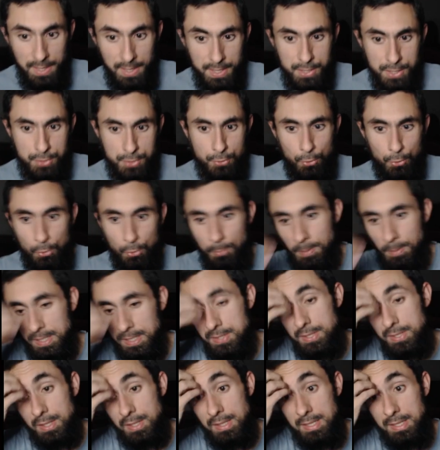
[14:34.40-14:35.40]
So
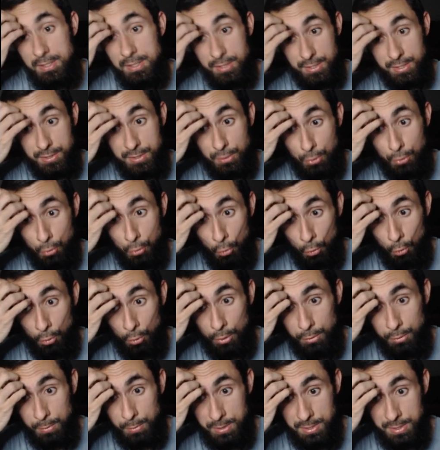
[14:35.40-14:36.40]
basically it's just the
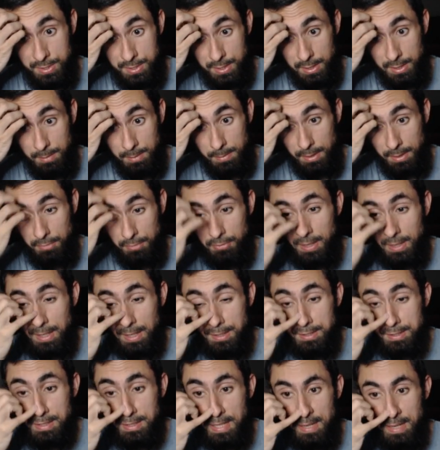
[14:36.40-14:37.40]
gold which is the limiting
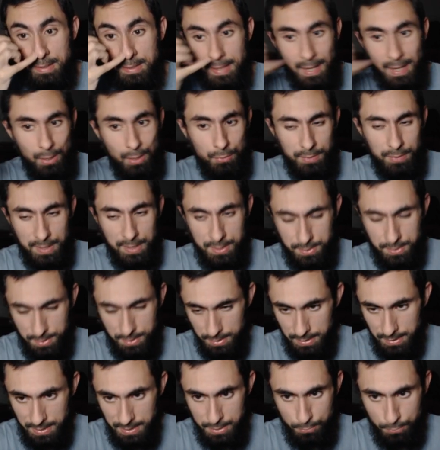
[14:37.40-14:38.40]
factor, and now thanks to
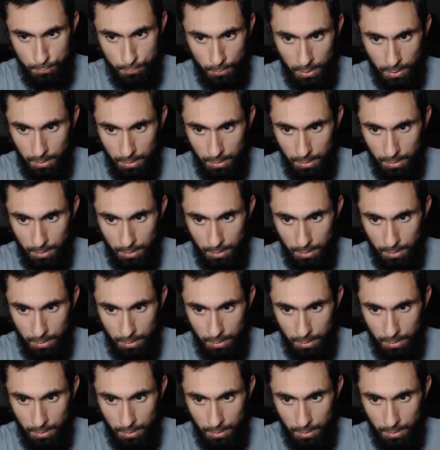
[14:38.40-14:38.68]
these